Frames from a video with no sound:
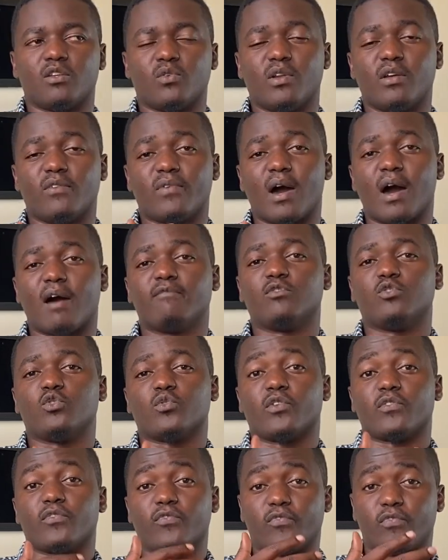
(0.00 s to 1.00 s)
You never have to
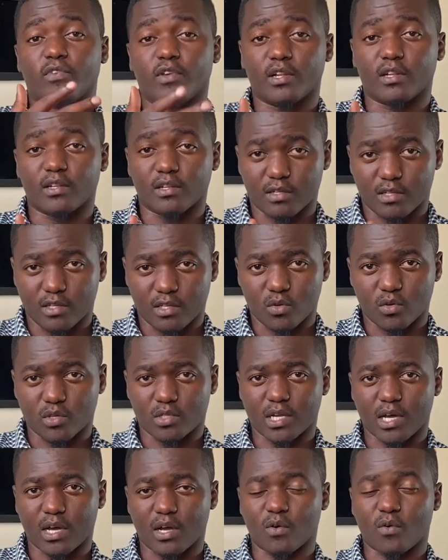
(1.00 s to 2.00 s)
refill your
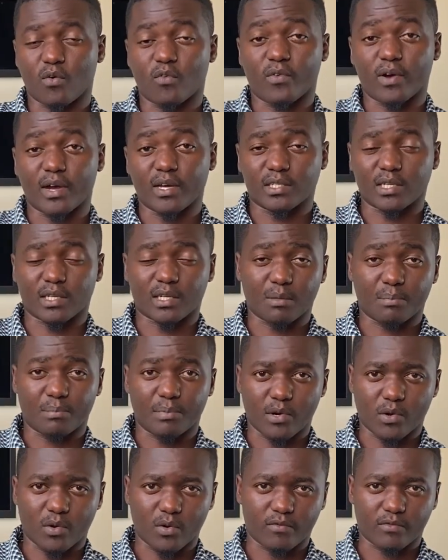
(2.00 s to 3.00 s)
tank over a certain
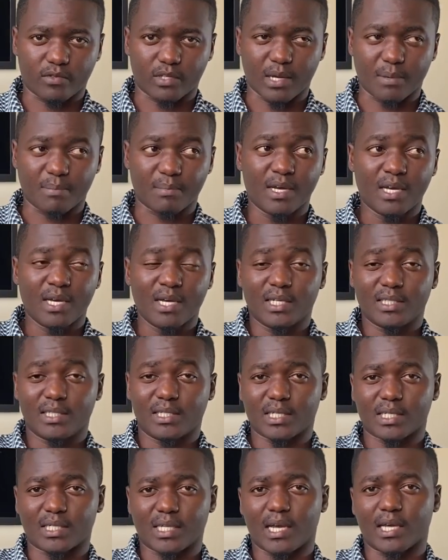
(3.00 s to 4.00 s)
period of time,
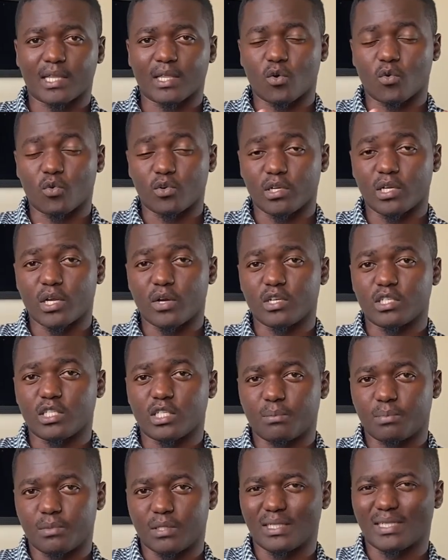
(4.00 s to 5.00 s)
just like the ordinary
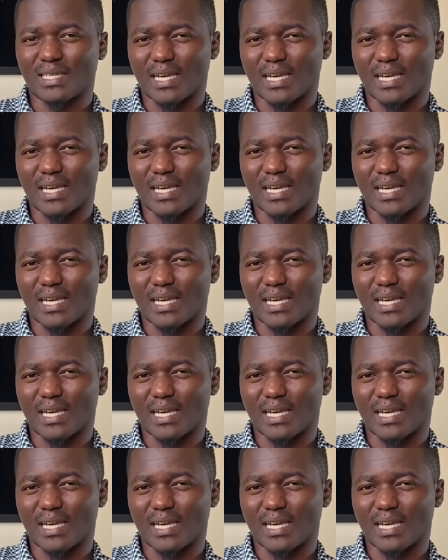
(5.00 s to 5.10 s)
septic